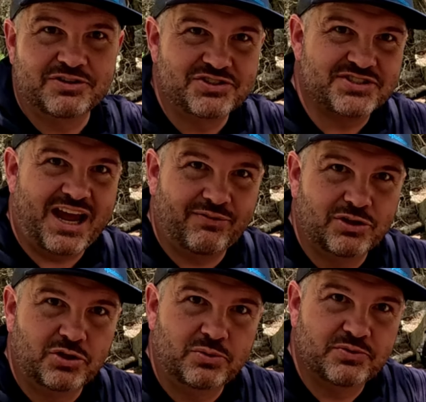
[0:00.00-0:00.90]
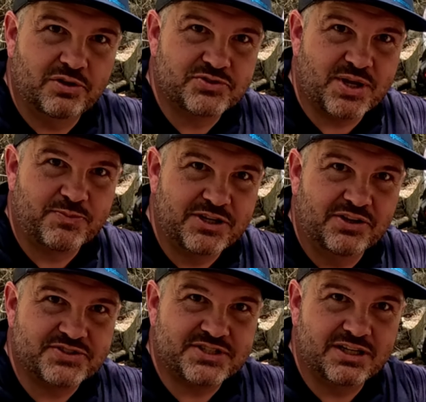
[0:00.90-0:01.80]
and just have a little something
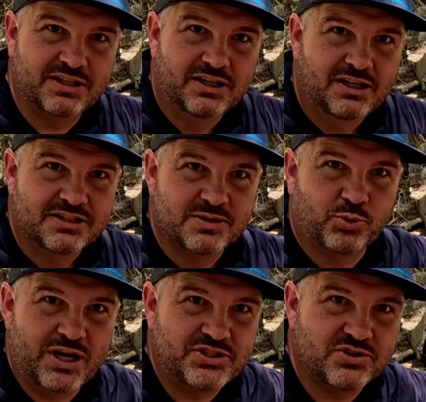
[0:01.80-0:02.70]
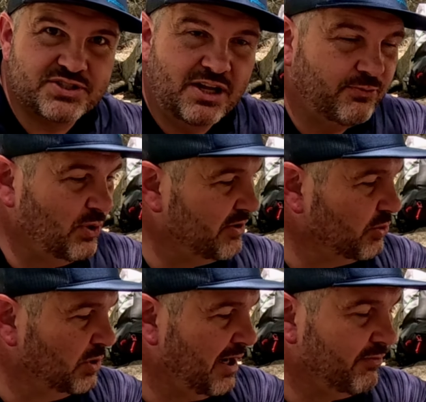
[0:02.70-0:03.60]
else to brace yourself with or
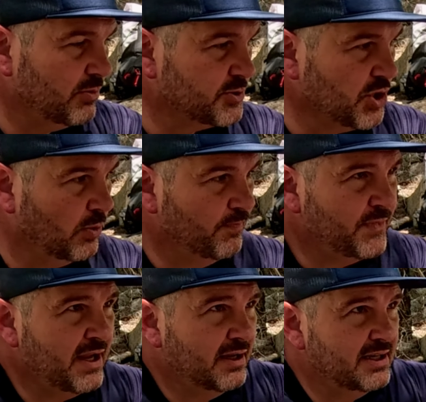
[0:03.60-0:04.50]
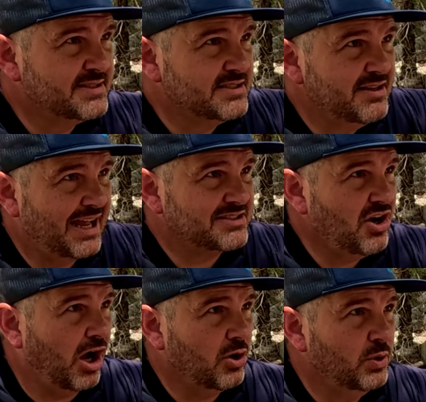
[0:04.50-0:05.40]
whatever. So that's
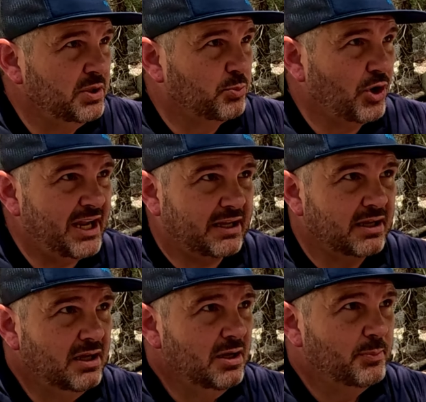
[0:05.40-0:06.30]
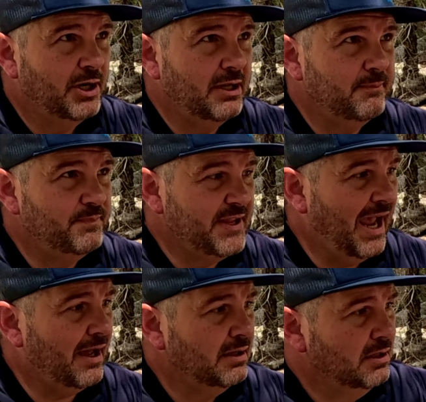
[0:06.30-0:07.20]
not going to break. But
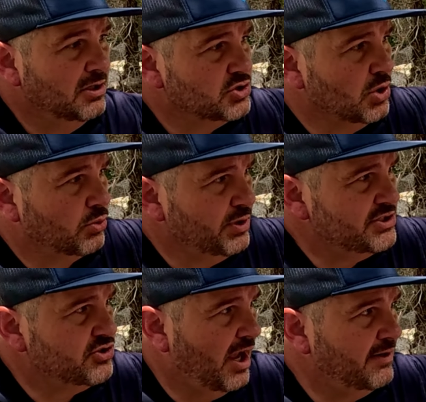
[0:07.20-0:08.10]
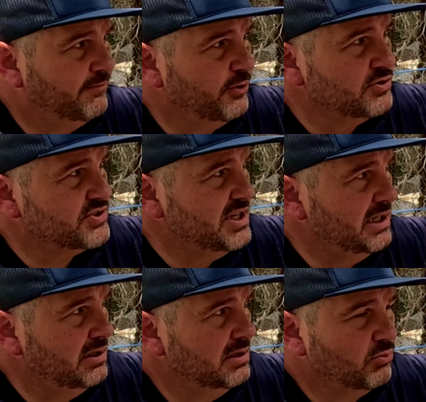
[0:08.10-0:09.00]
yeah, so a ridge line, first
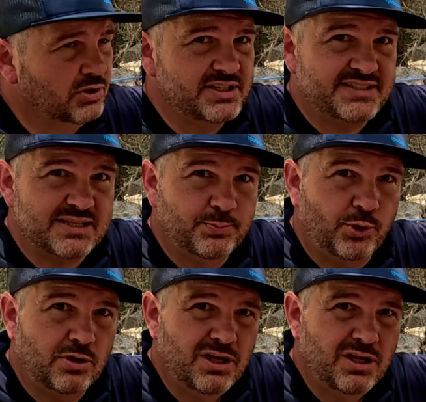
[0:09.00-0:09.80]
thing, really simple.